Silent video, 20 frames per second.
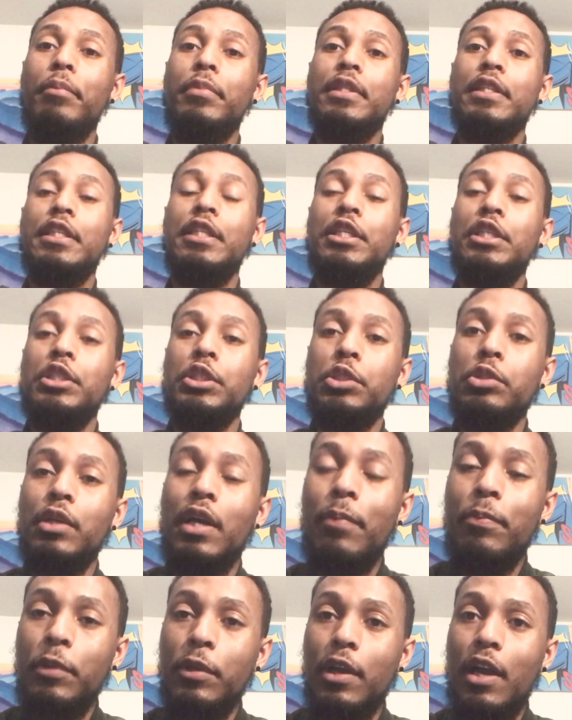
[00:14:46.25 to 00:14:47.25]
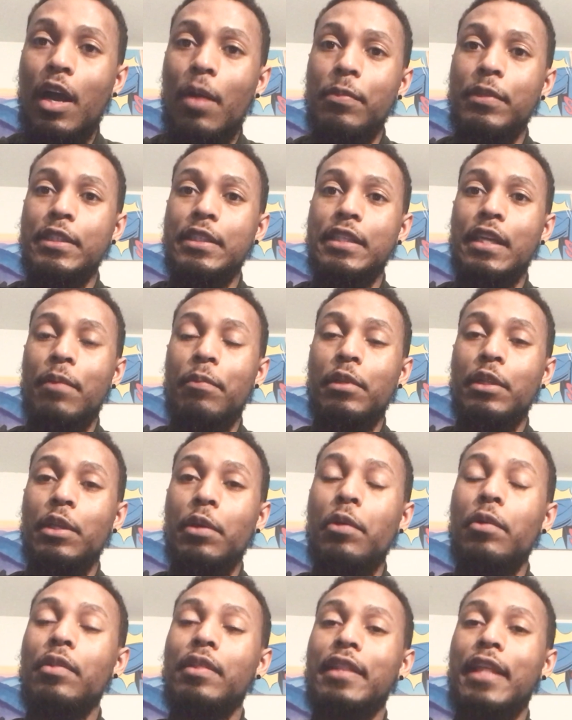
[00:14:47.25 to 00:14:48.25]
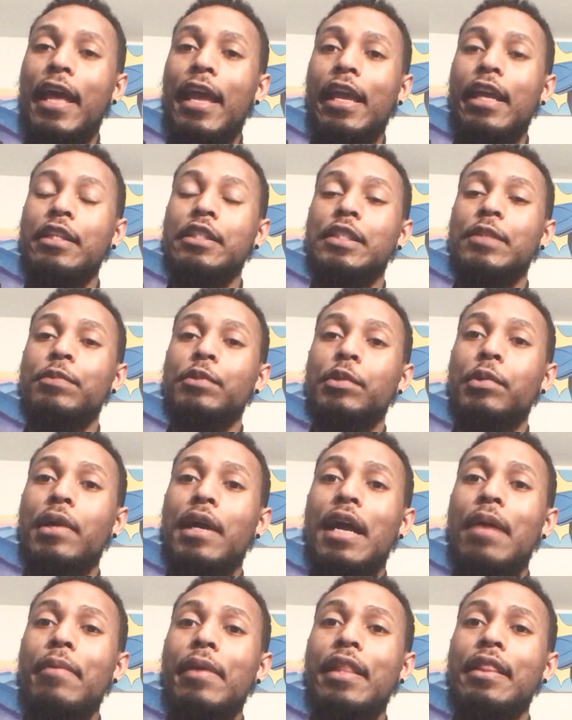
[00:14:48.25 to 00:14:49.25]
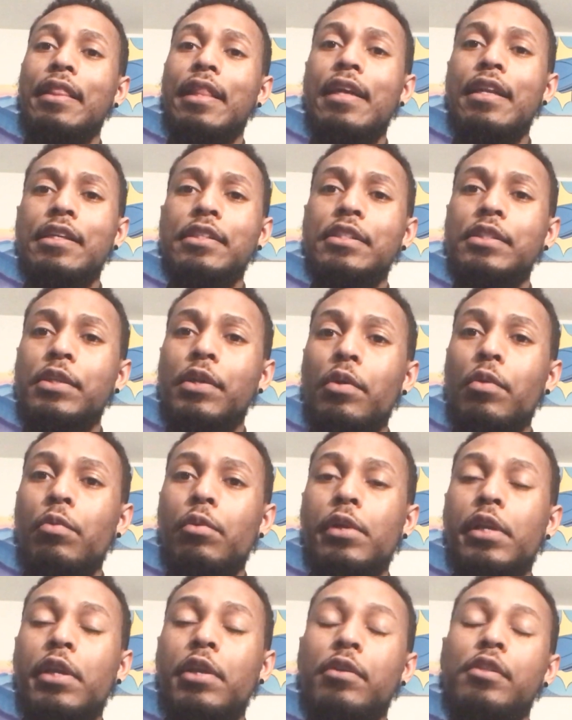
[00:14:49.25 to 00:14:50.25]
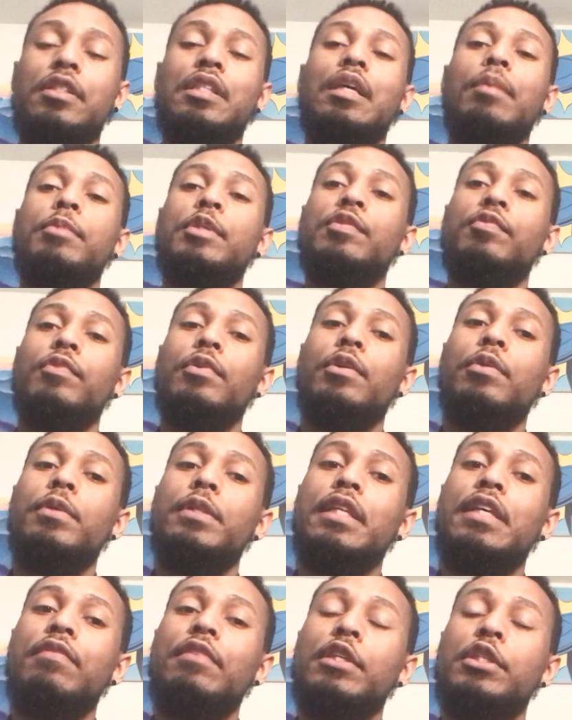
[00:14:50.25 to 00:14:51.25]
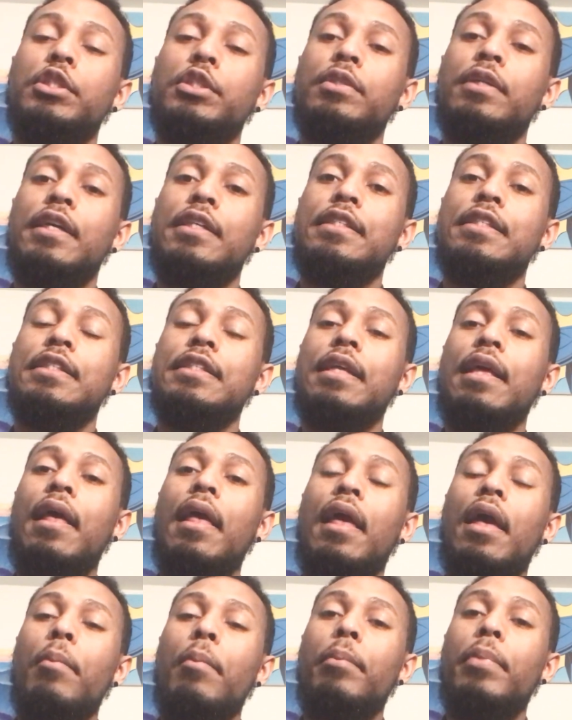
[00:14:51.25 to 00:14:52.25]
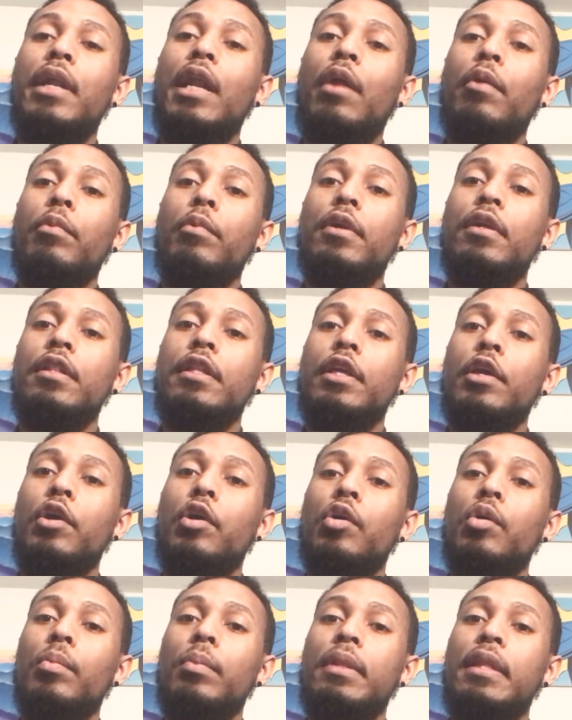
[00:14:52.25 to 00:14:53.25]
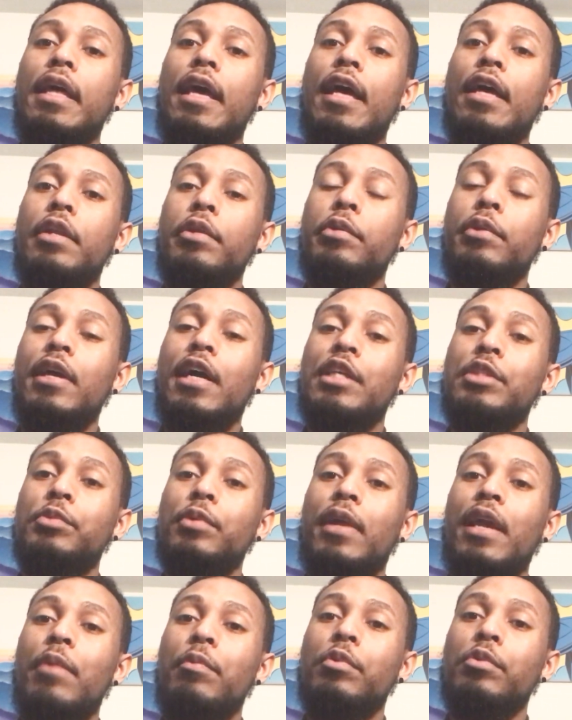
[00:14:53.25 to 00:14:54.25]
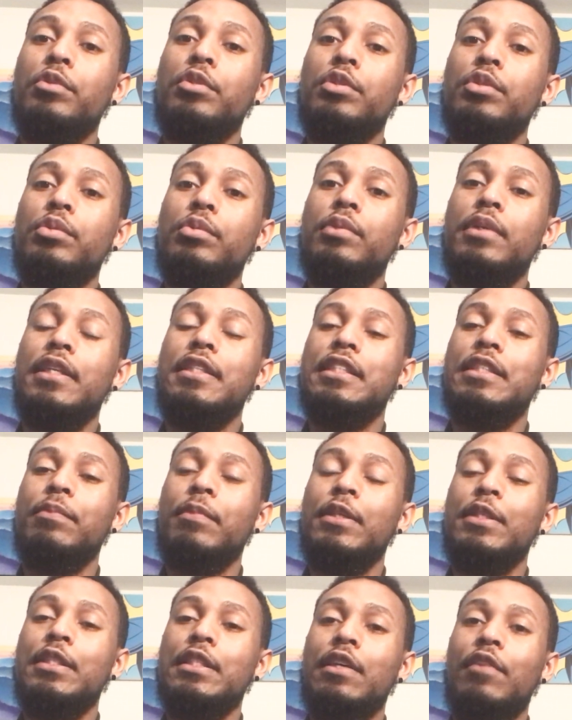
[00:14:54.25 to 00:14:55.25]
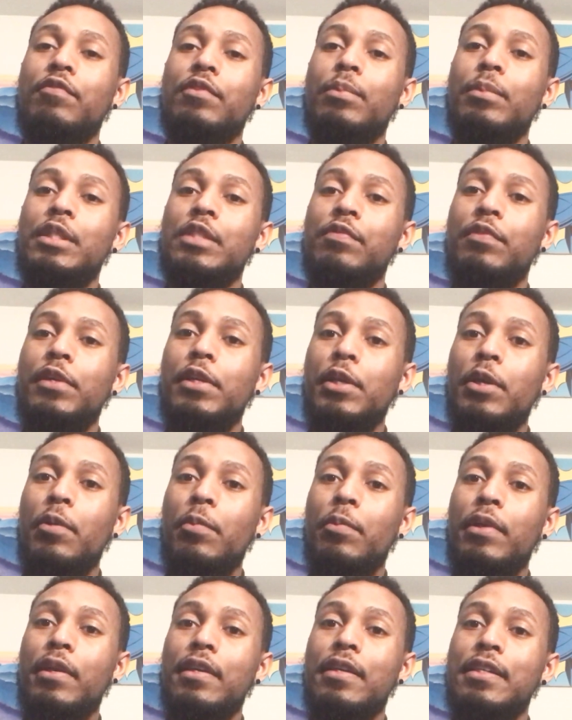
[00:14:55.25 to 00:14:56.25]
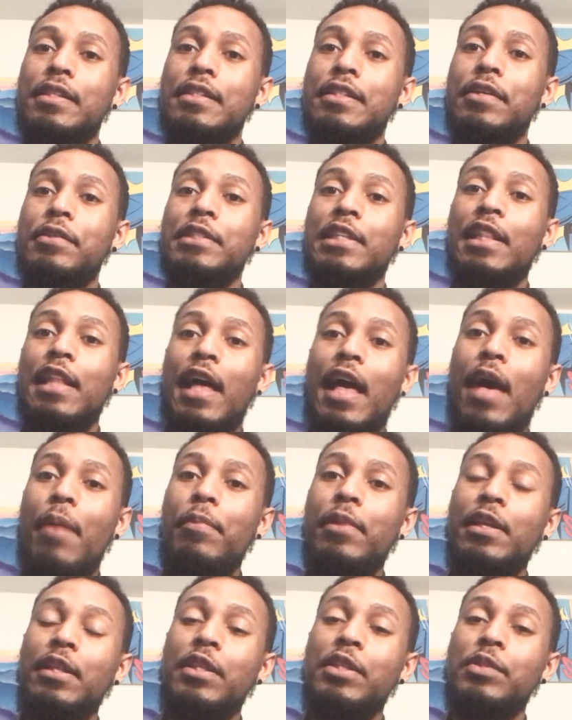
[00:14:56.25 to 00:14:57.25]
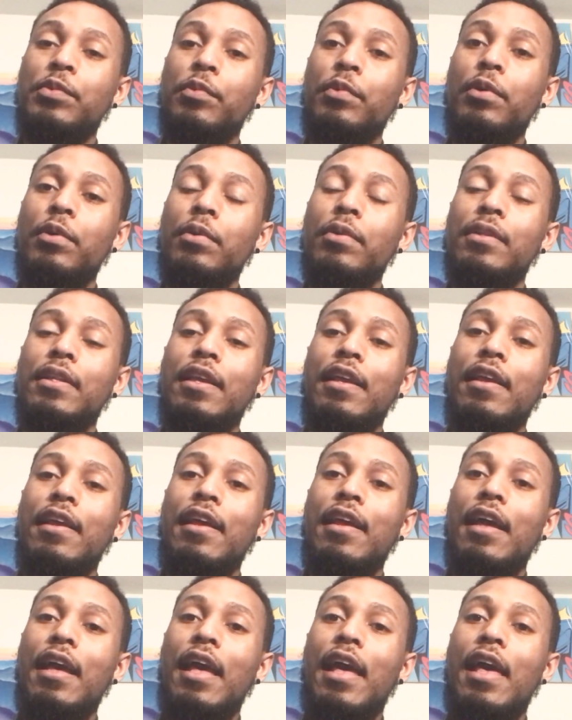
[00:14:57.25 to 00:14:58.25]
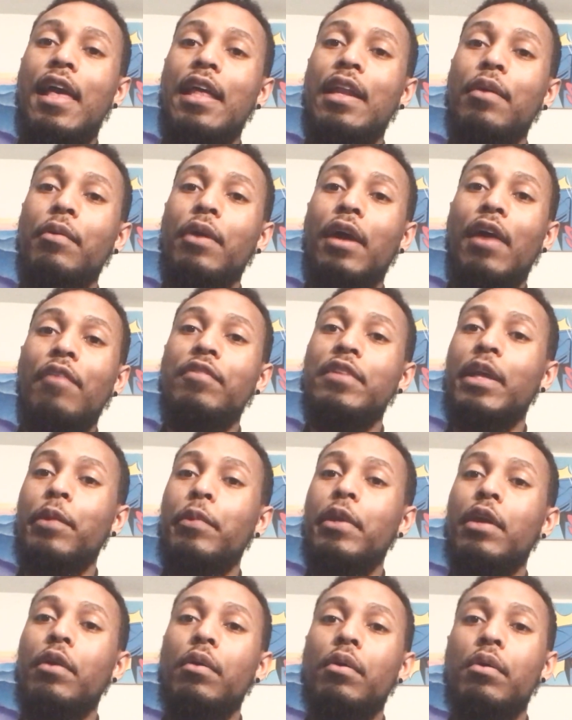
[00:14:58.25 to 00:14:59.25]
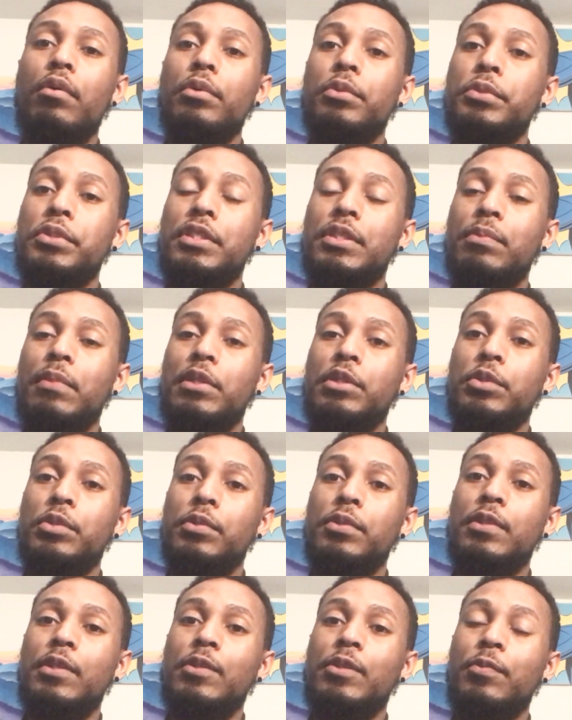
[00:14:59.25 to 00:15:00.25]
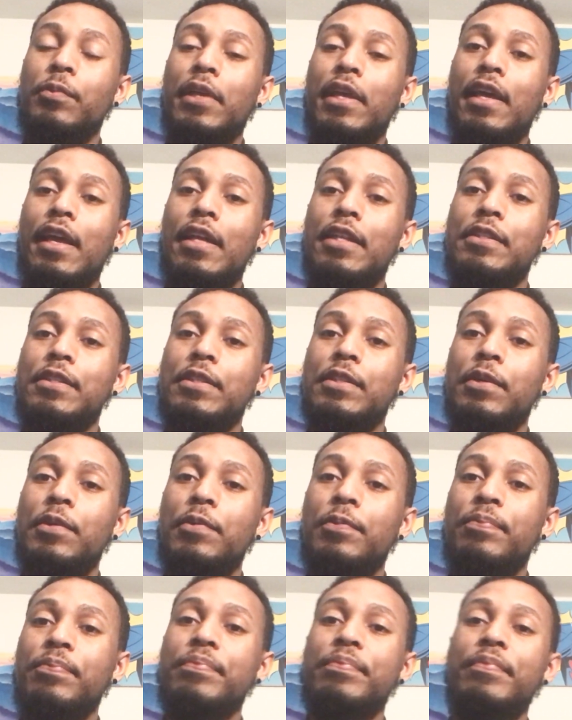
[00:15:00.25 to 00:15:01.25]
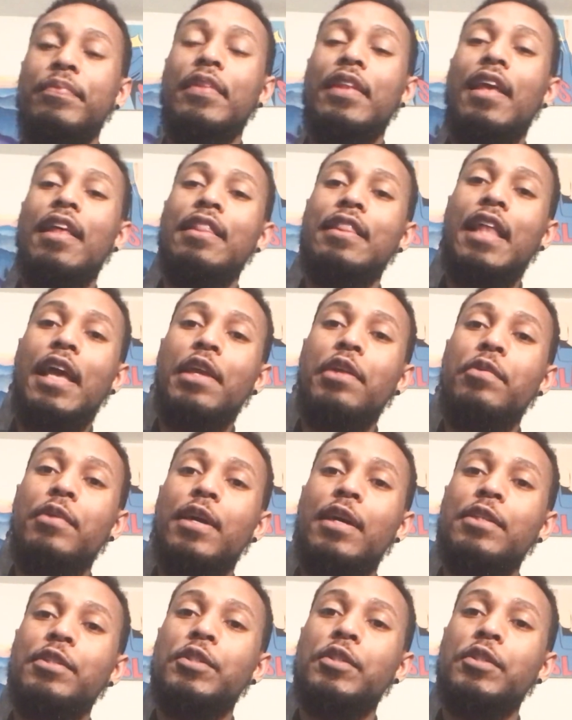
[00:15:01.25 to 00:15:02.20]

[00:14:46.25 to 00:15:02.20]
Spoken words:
Please drop your comments down below, like and subscribe, and let us know what are your tips for relieving stress. But I really hope that you guys were able to get some good stuff from this video, because there's a lot happening in this world. And I feel like we can all use as much tools as we can. So thank you guys